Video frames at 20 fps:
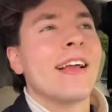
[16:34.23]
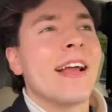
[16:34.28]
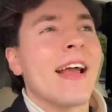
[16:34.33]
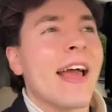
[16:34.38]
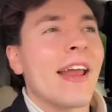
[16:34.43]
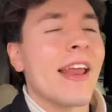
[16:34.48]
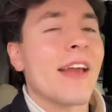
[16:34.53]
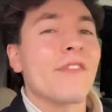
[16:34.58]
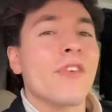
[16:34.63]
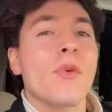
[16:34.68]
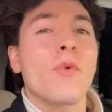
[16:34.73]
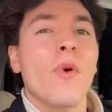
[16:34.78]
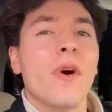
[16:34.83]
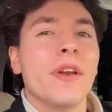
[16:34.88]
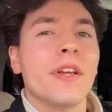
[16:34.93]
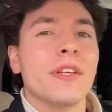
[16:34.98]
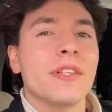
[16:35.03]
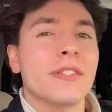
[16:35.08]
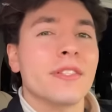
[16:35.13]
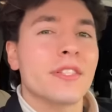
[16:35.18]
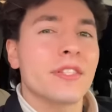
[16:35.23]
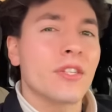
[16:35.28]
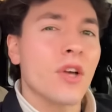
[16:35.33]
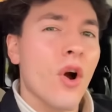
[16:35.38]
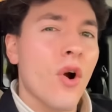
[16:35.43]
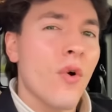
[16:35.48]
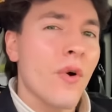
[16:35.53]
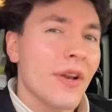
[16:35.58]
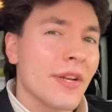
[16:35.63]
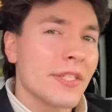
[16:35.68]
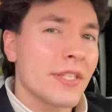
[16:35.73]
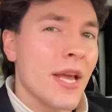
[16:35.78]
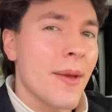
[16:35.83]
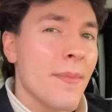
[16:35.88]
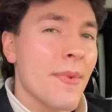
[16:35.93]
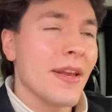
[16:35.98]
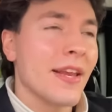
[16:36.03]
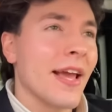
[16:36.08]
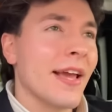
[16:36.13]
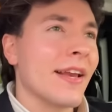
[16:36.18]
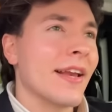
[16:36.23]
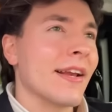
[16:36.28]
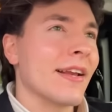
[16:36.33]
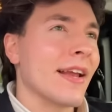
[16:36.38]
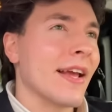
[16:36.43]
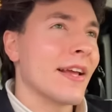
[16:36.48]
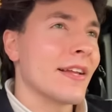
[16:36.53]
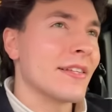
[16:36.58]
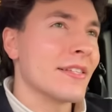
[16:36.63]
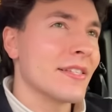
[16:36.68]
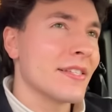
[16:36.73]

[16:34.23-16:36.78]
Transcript: And everyone is so intimidated and